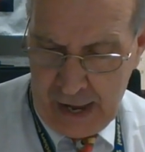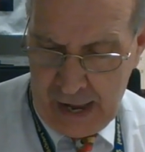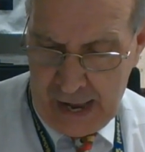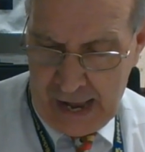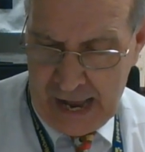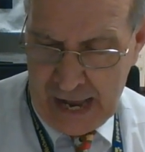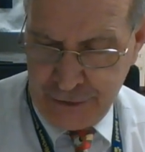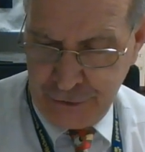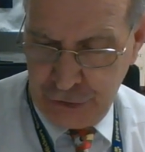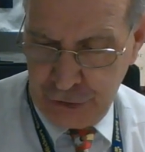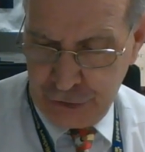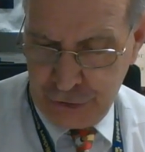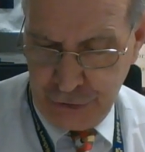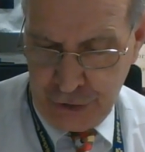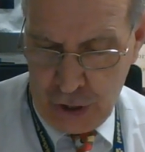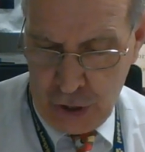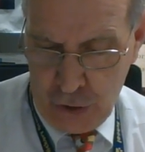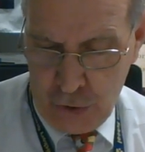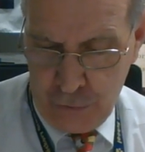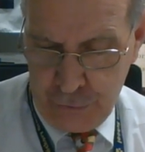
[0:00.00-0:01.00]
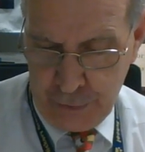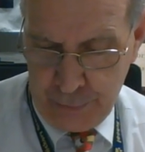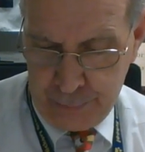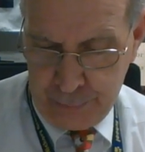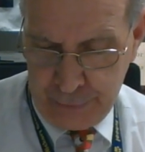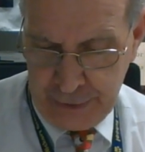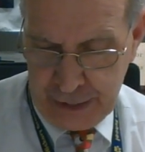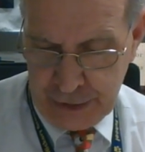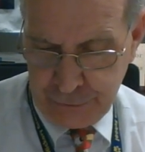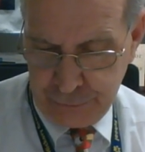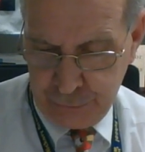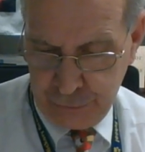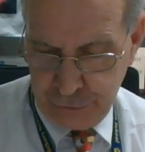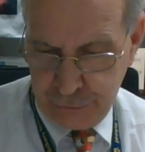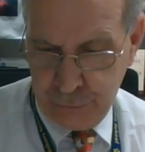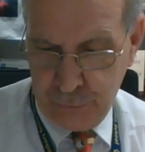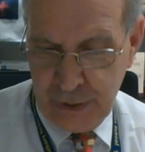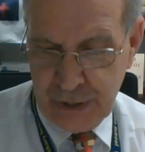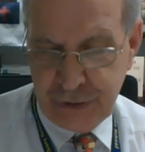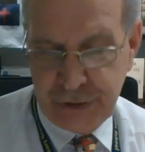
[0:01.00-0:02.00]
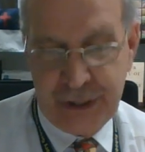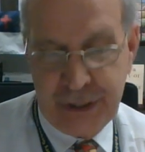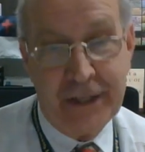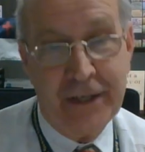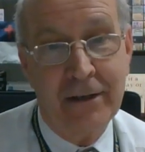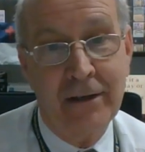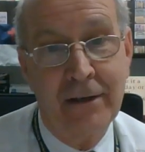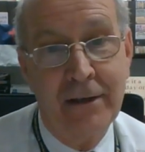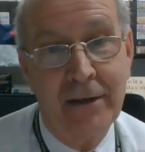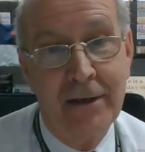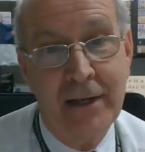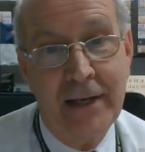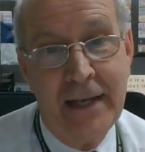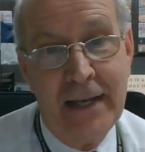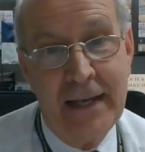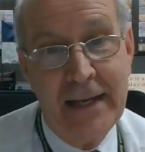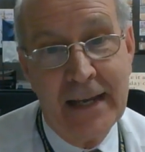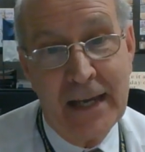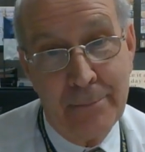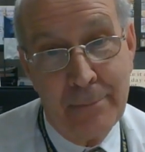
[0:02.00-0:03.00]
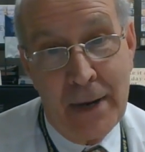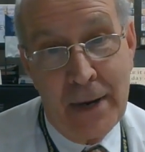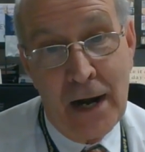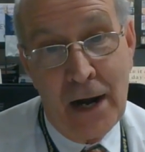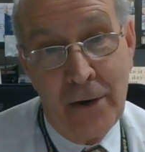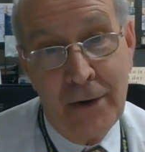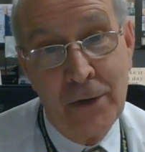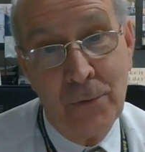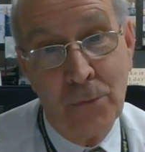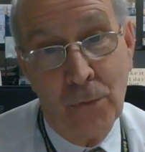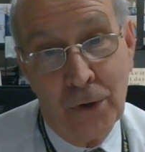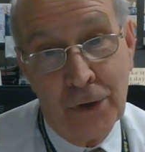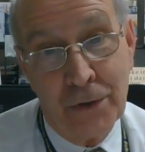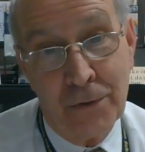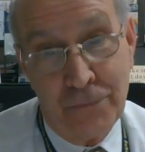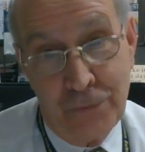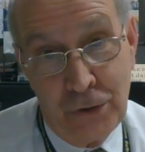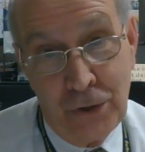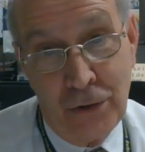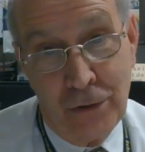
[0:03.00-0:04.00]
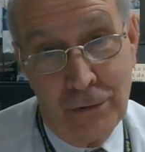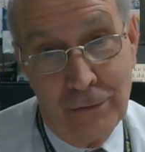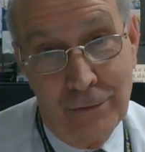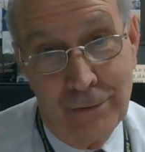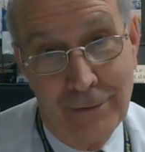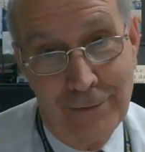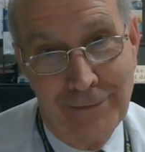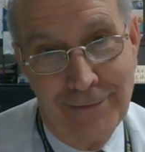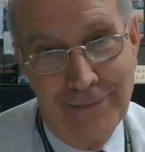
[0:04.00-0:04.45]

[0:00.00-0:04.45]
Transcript: I just know the prince was wishing he had married one of you.